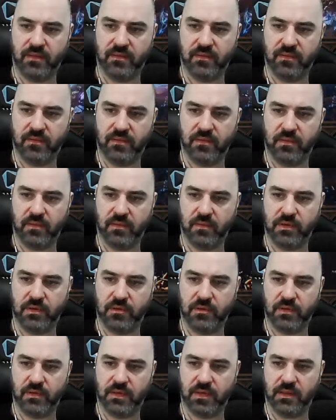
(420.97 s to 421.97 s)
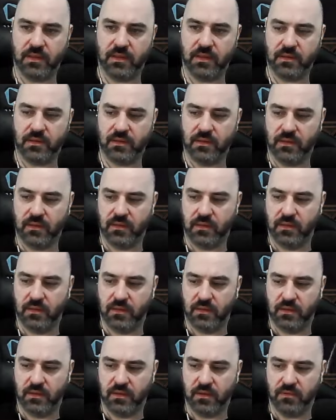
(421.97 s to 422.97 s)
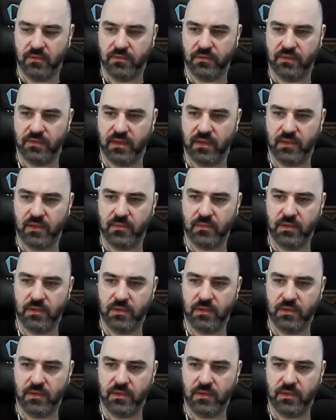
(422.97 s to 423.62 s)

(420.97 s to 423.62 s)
so that we do kill it over time.